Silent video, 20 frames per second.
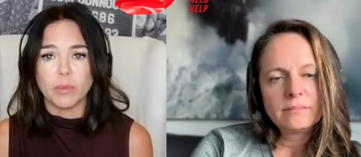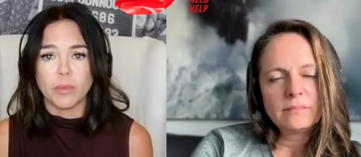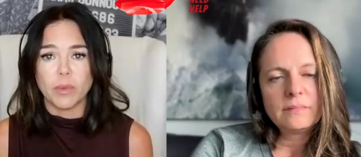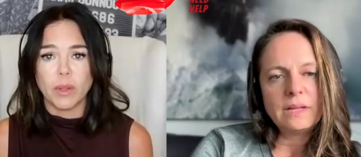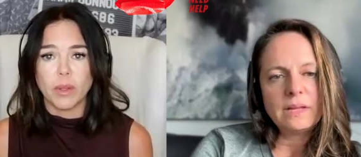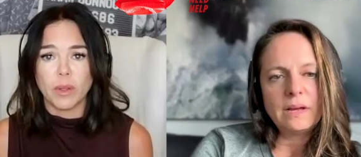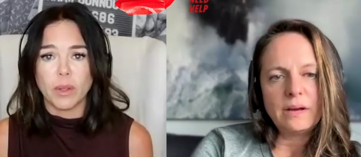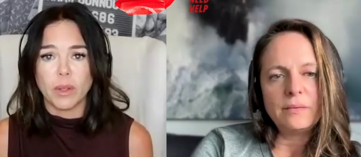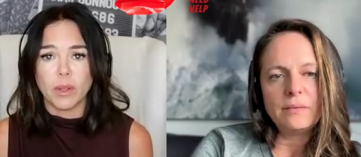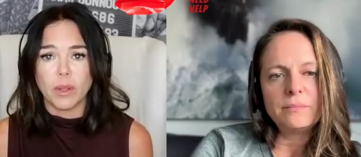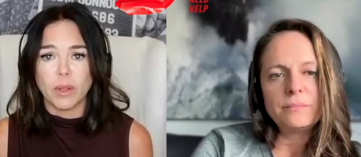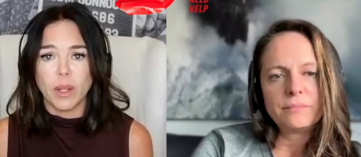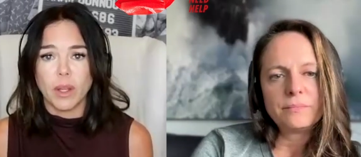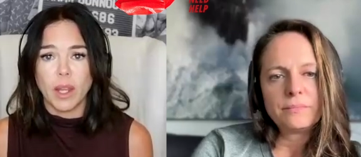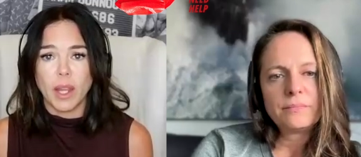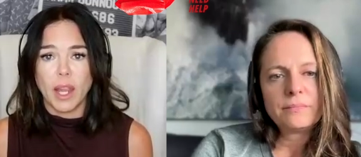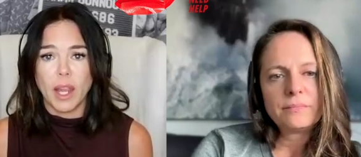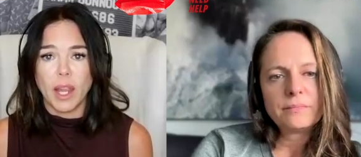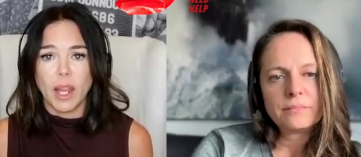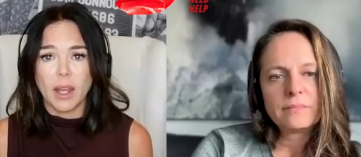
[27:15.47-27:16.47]
Speaker 1: Yeah.
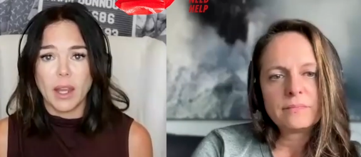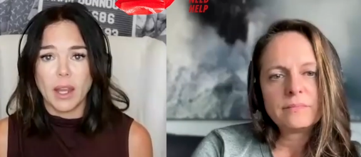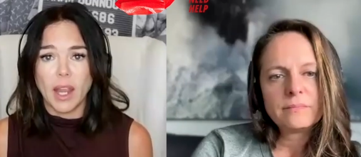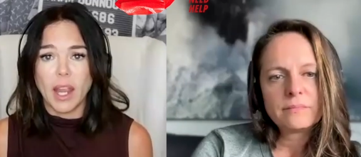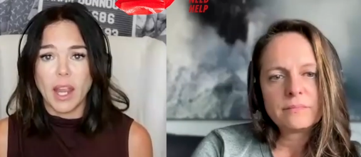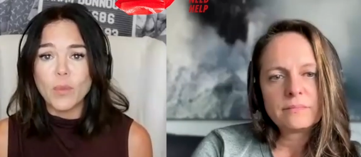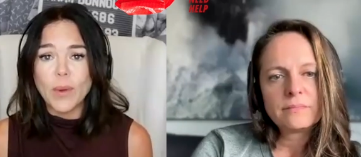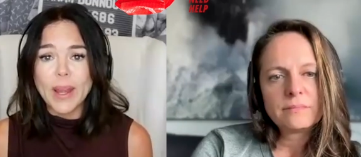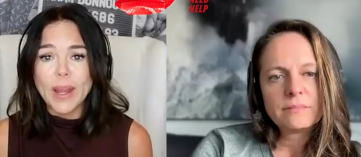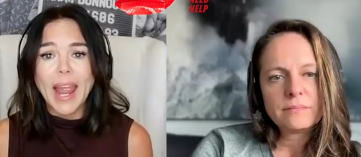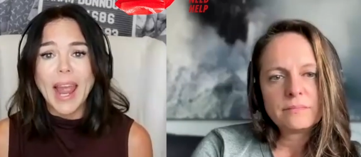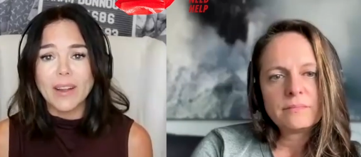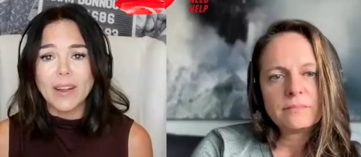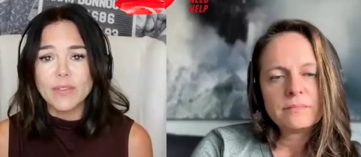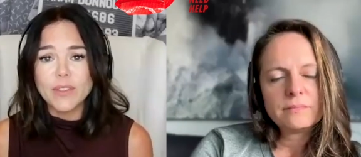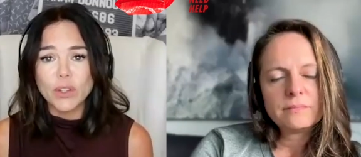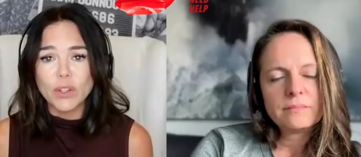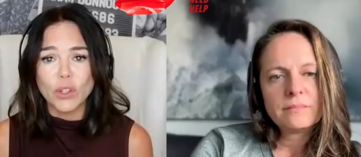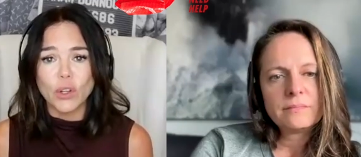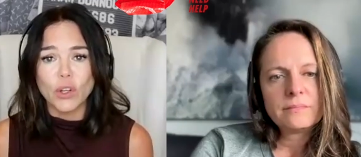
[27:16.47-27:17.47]
And we have
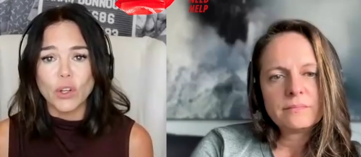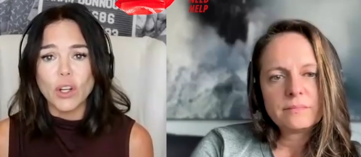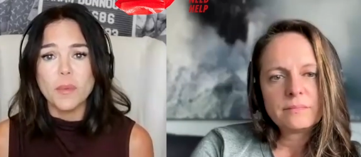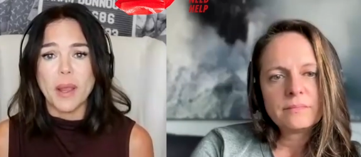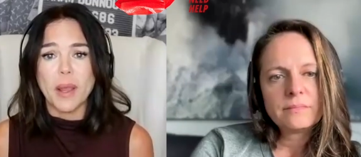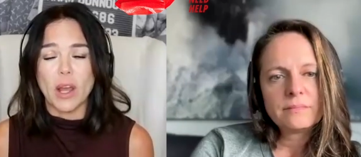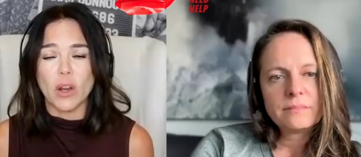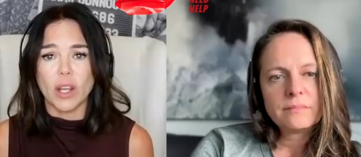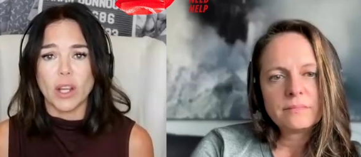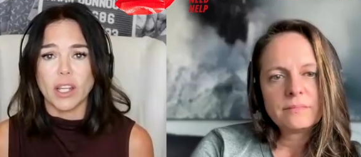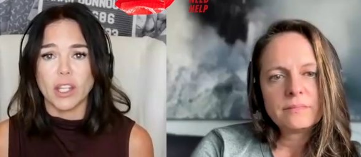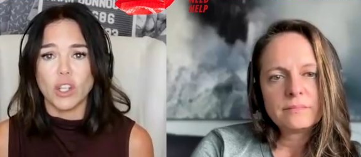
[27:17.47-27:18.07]
to learn about it.